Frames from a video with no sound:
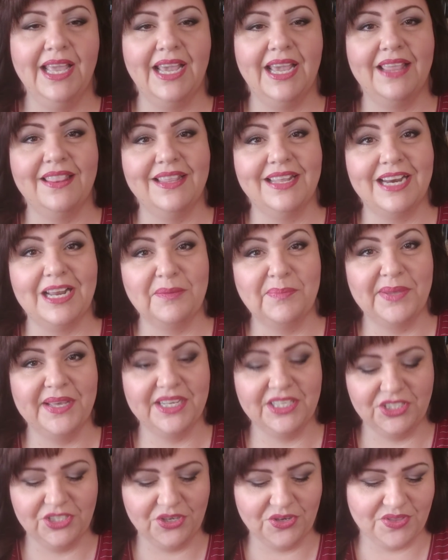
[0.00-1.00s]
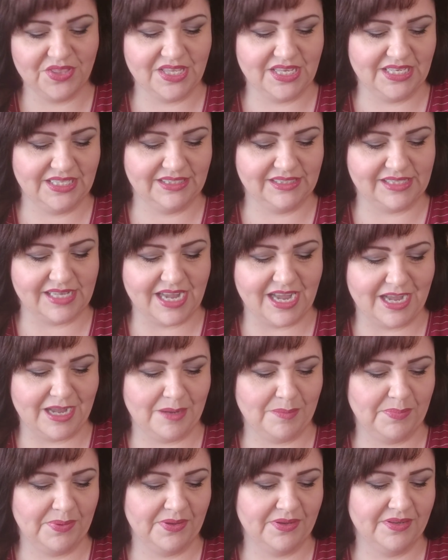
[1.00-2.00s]
And then I picked her these
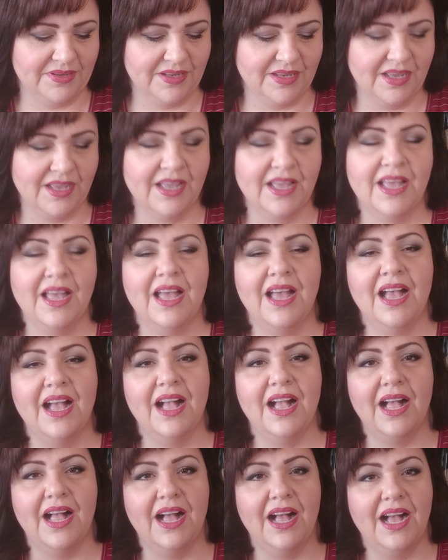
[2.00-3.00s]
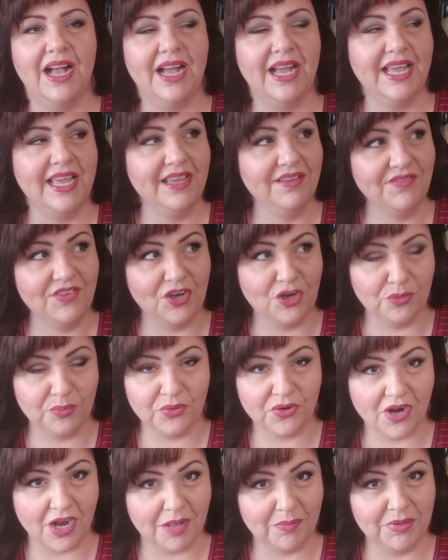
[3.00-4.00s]
up. I have no
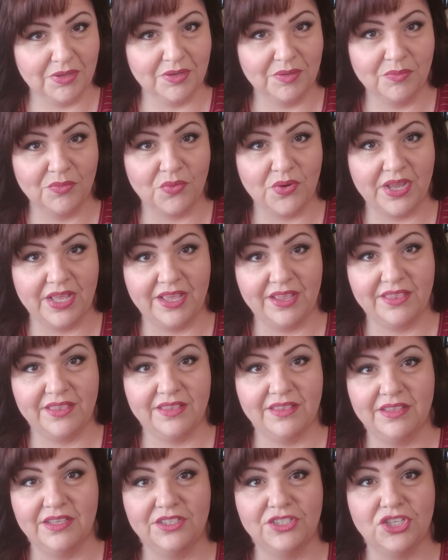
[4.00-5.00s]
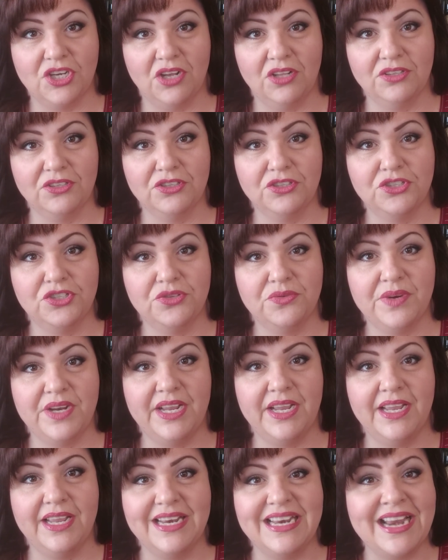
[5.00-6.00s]
problem with the Dollar
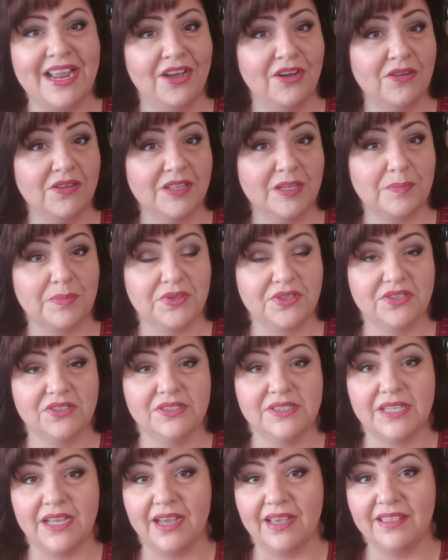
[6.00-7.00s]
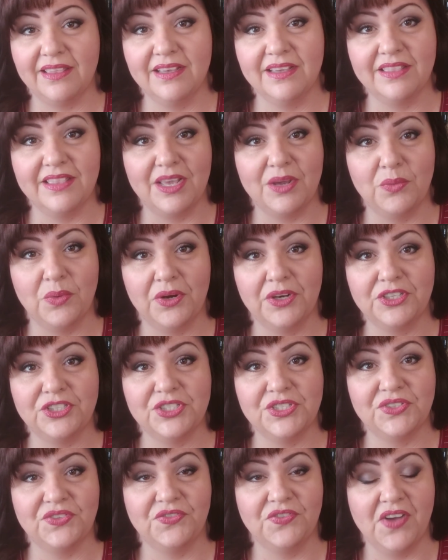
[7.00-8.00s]
Tree nail clippers. I think they work
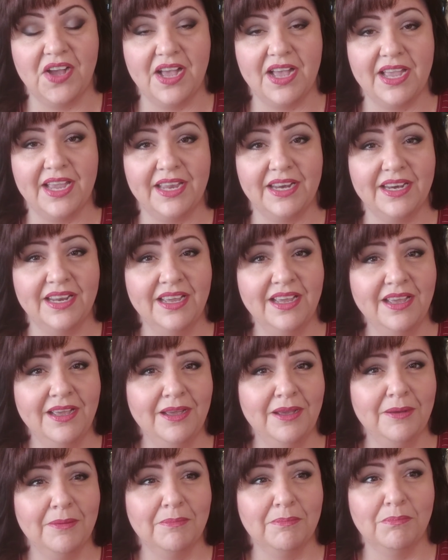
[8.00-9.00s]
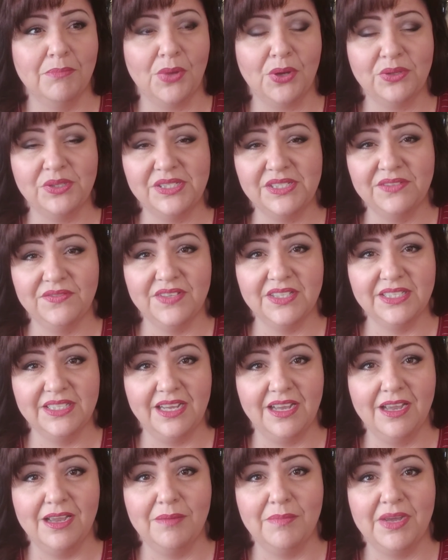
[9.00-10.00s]
just fine. Most of the
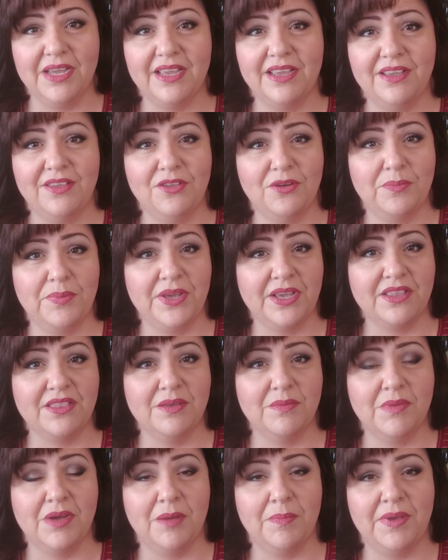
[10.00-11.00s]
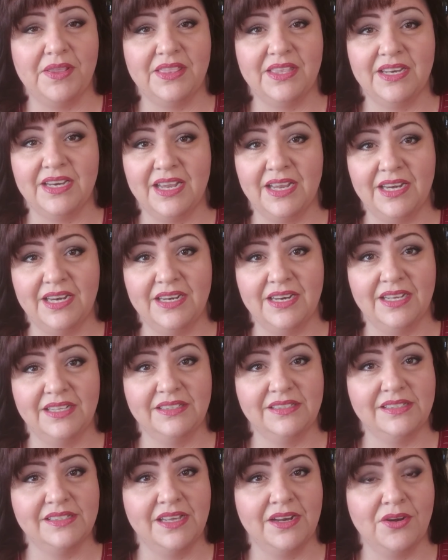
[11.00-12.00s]
time I either pick them up at the
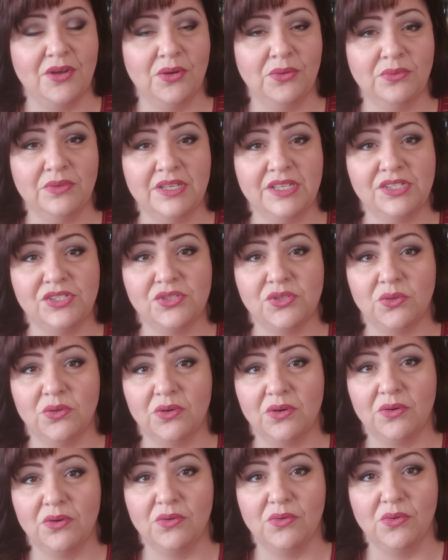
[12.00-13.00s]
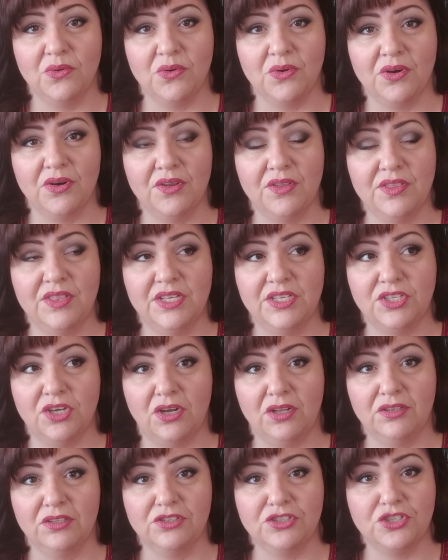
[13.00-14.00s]
99-cent only store or the
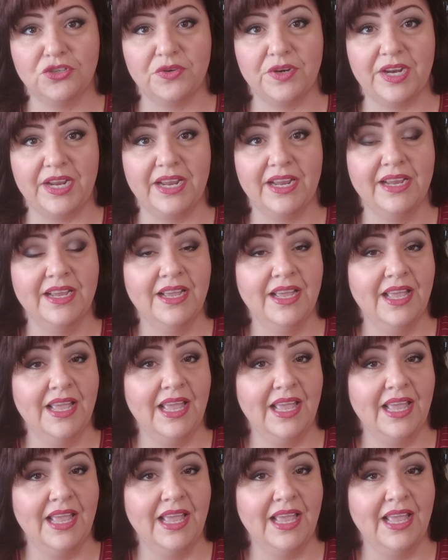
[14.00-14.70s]
Dollar Tree,